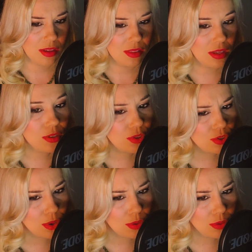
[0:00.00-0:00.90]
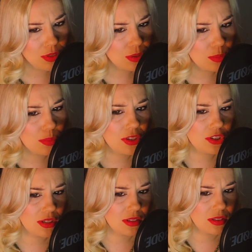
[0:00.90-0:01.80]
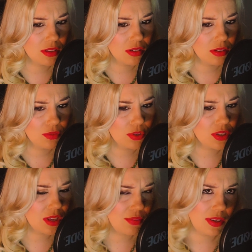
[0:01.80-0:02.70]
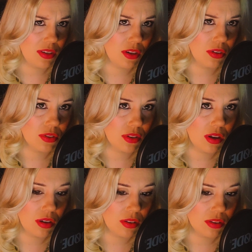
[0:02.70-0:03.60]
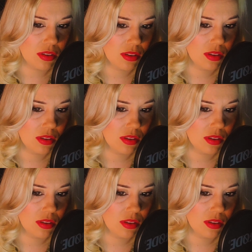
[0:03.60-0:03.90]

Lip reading: They stole little Bridget for 7 years long.